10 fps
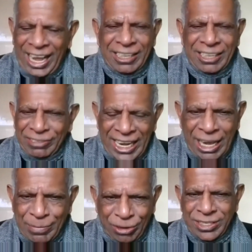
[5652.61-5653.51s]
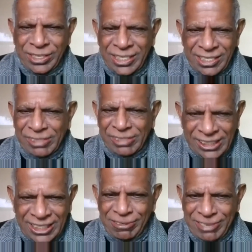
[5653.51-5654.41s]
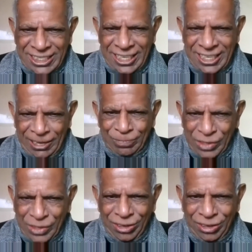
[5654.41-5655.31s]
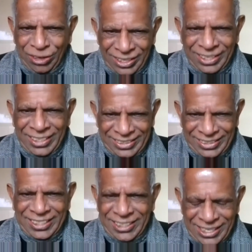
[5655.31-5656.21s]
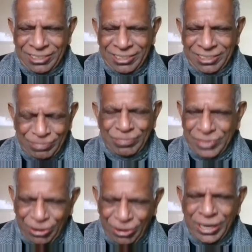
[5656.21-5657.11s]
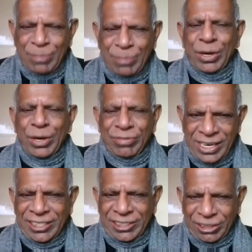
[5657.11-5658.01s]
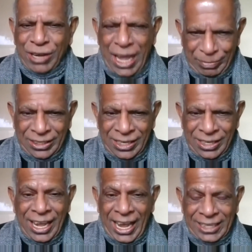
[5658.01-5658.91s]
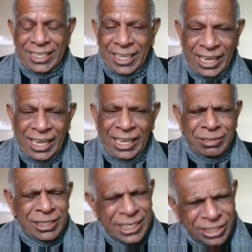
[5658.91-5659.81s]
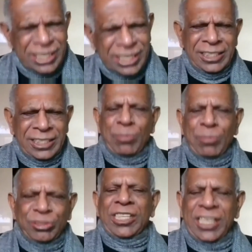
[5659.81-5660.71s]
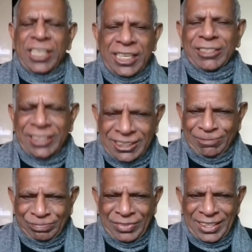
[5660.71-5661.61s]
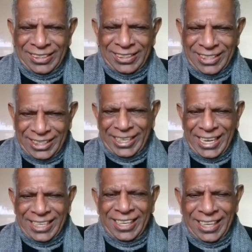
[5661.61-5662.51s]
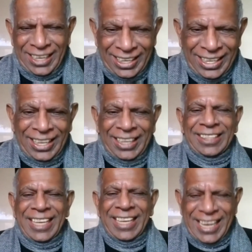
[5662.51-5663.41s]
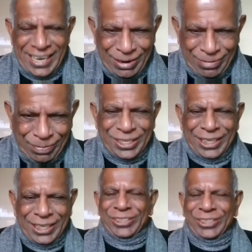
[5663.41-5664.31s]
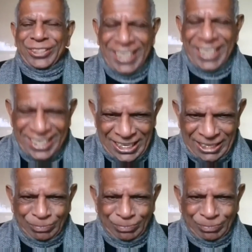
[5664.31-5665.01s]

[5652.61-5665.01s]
when I come across the civil service, there is a growing number of girls who come in, and in general, they are more serious. They take their project more seriously.